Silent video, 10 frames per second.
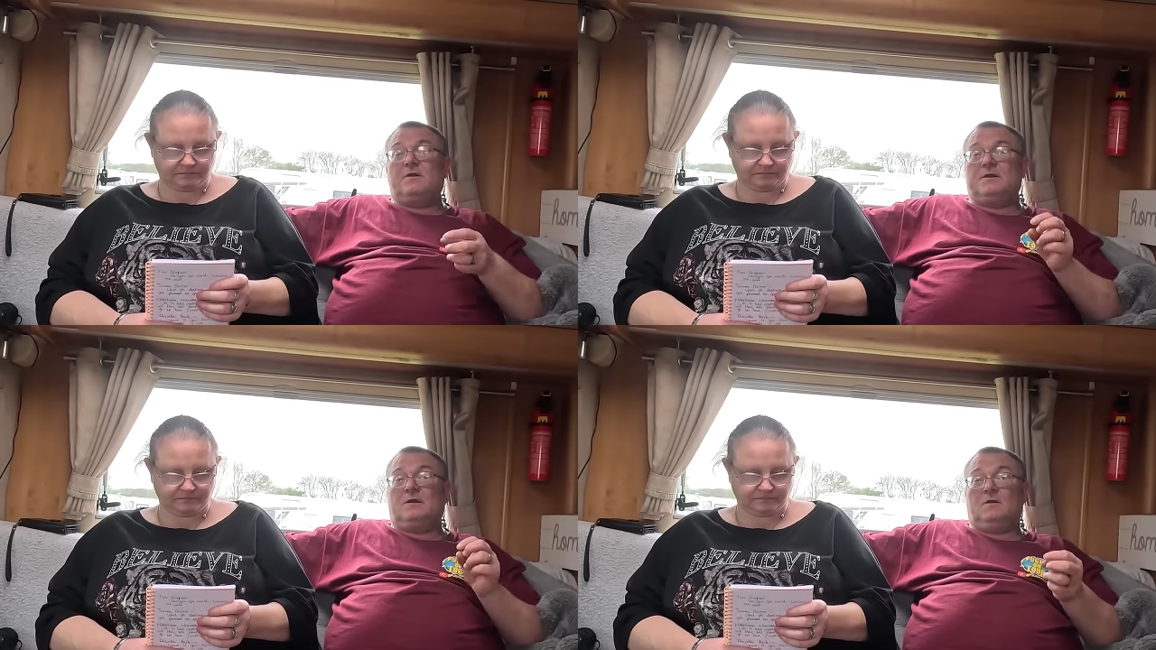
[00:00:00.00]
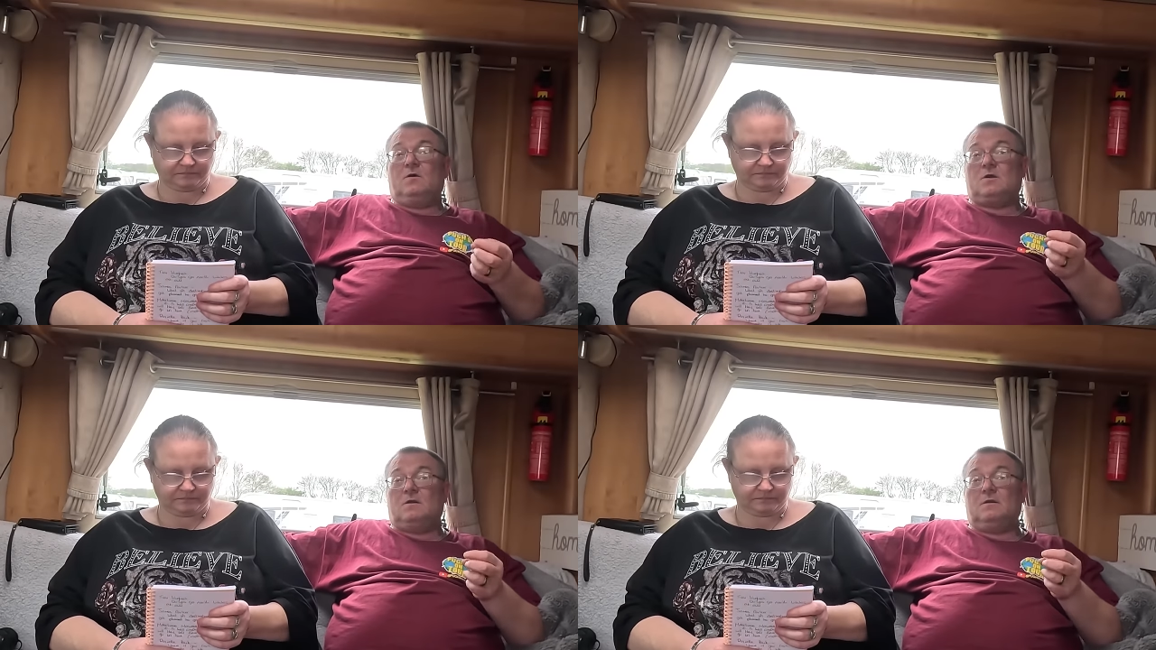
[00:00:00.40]
Speaker 1: on your
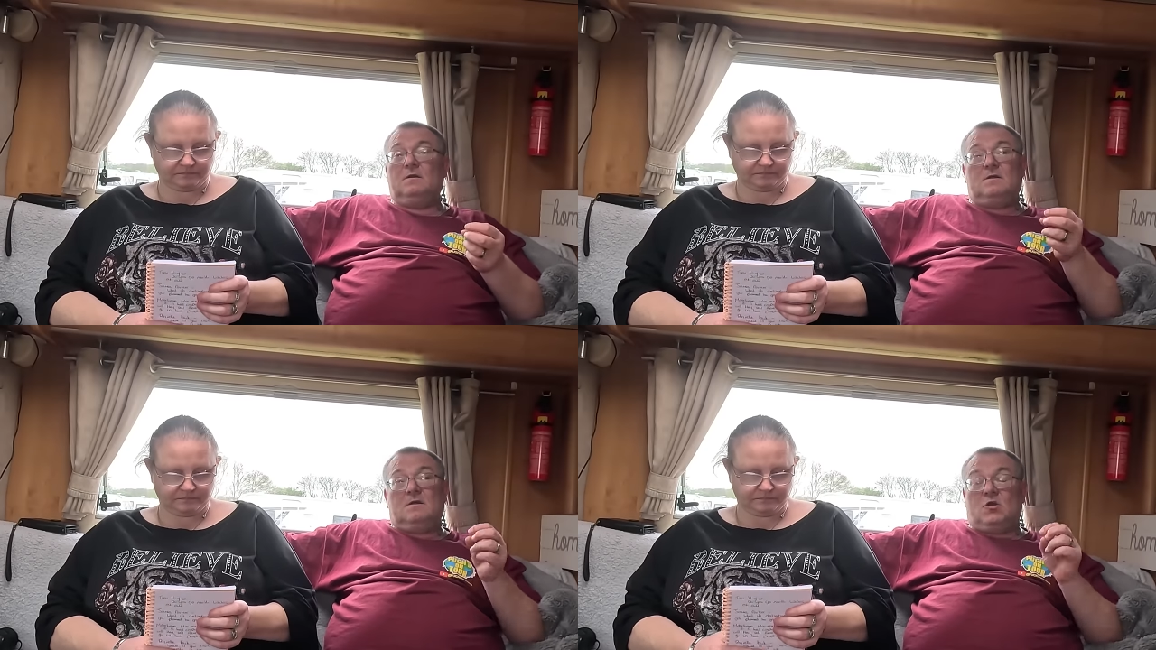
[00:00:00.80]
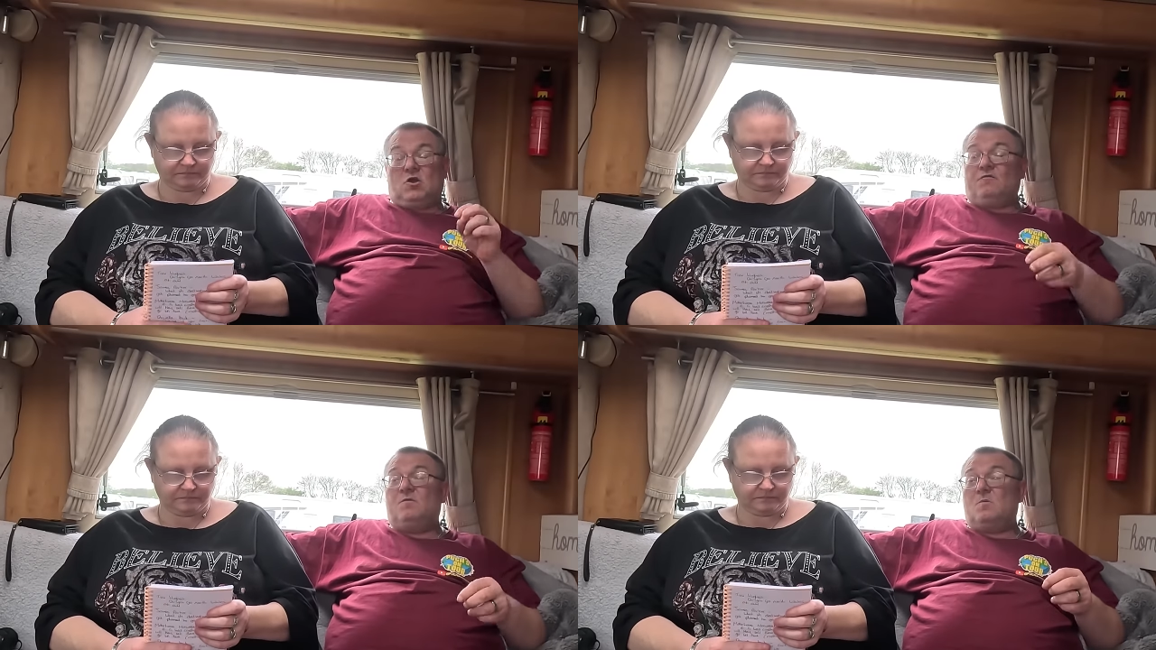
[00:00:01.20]
local
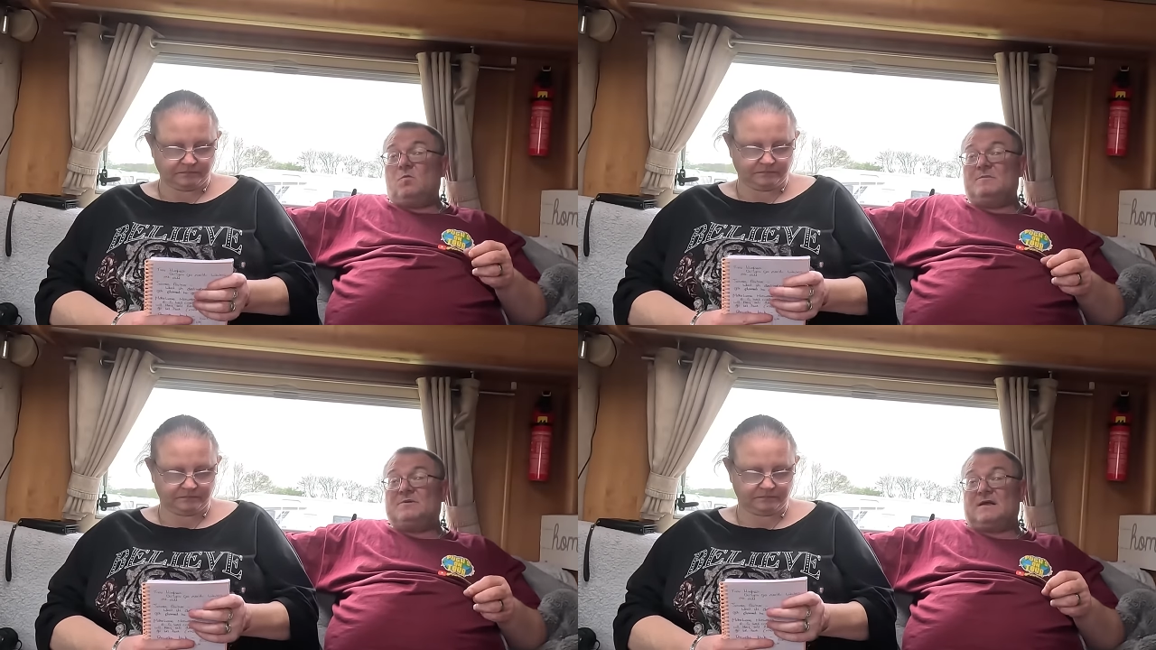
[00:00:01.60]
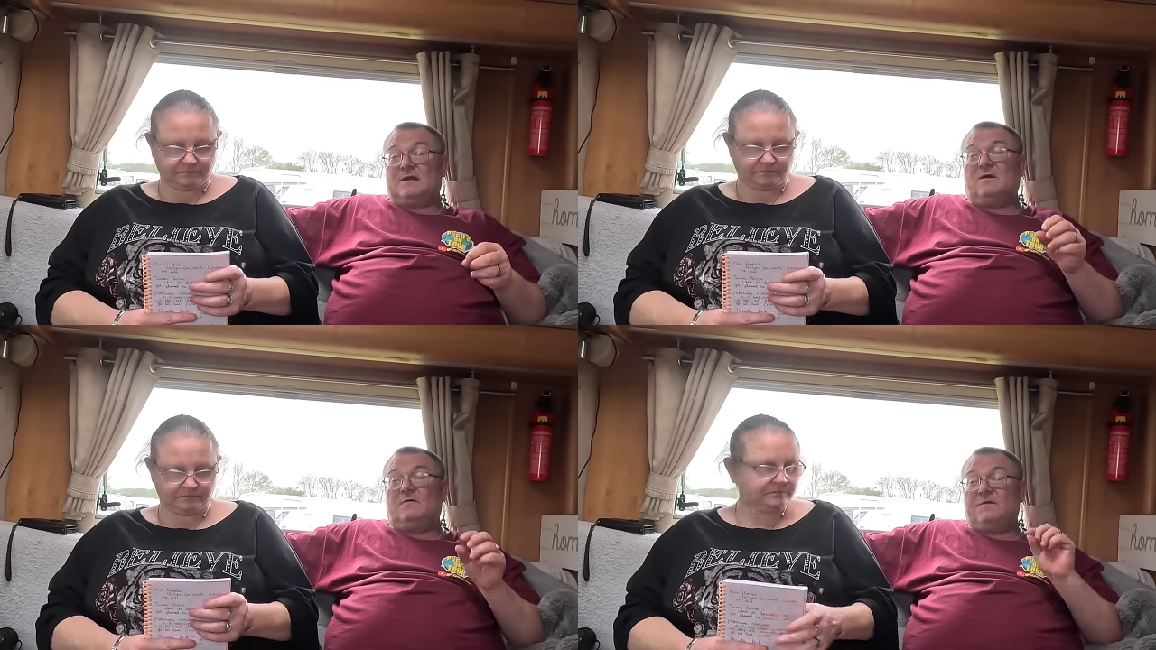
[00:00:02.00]
government
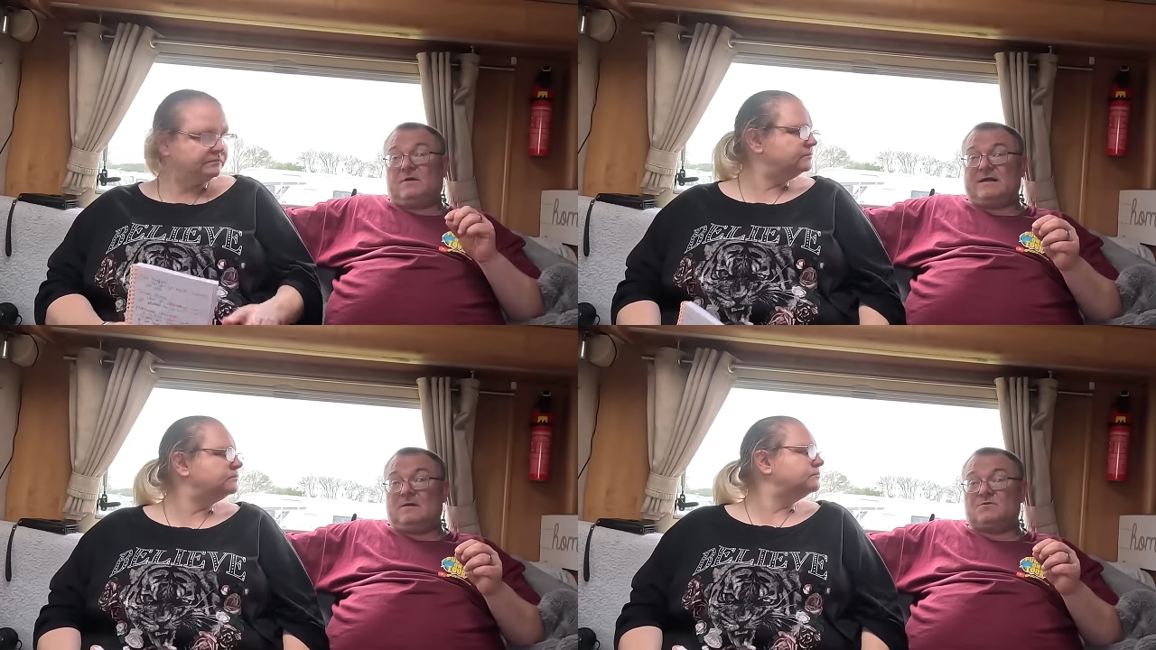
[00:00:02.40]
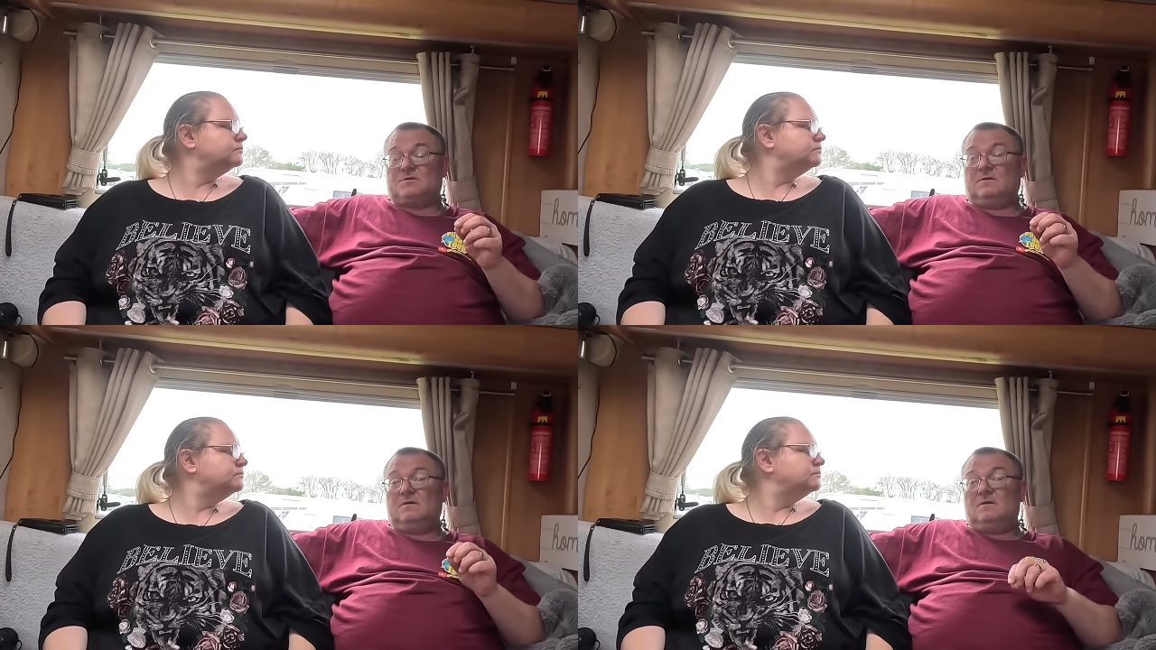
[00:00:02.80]
website of your council